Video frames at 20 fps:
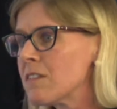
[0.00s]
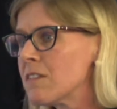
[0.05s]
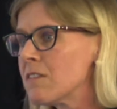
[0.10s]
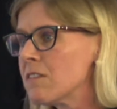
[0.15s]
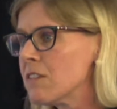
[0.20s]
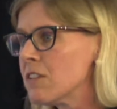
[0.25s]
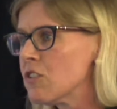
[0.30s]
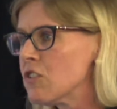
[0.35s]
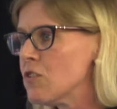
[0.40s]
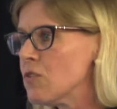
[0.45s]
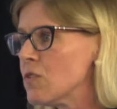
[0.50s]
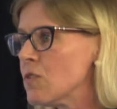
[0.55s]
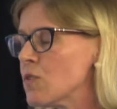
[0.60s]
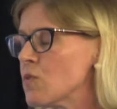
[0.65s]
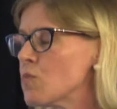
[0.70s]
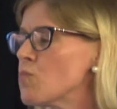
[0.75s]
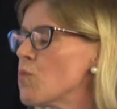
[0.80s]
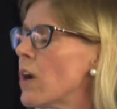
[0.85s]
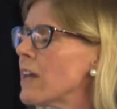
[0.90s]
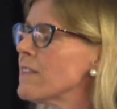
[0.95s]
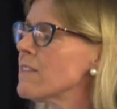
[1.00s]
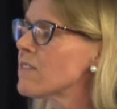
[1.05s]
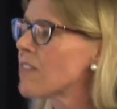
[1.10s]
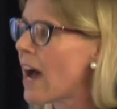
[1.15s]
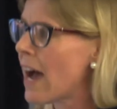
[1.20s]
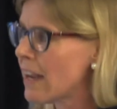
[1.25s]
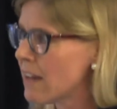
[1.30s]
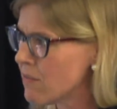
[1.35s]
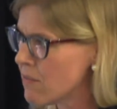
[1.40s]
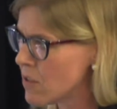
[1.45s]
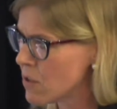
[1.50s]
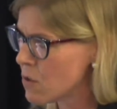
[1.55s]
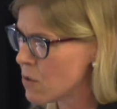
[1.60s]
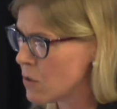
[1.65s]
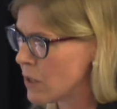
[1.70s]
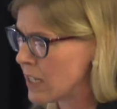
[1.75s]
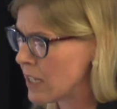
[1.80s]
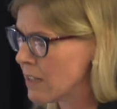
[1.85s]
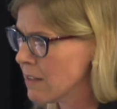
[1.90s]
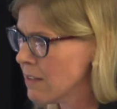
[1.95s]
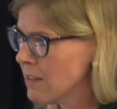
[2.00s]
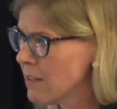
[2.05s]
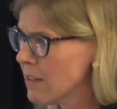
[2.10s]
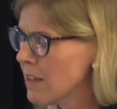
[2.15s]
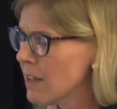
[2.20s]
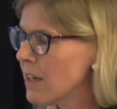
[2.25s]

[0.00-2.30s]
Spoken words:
legal issues is one side of the coin,